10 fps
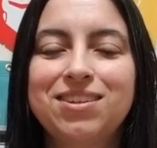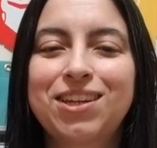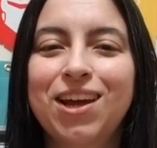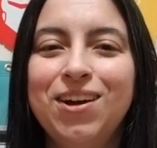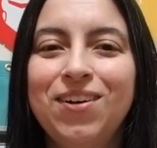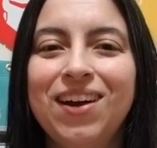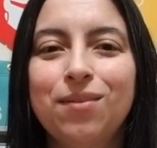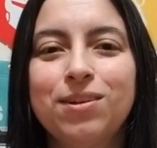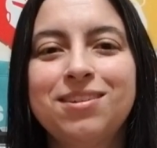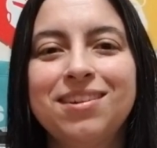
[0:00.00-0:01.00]
so I
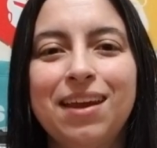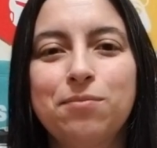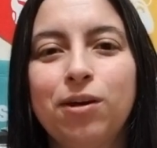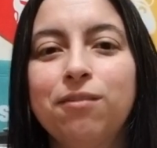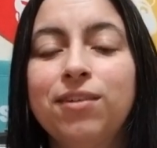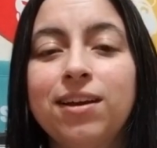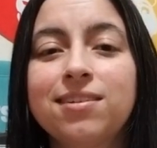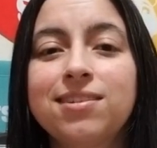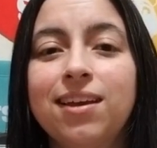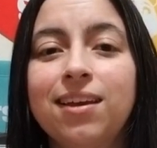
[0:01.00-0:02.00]
went to the Game Boy
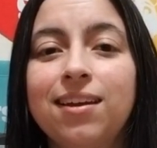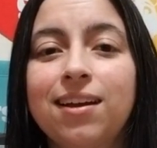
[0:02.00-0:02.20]
Advance and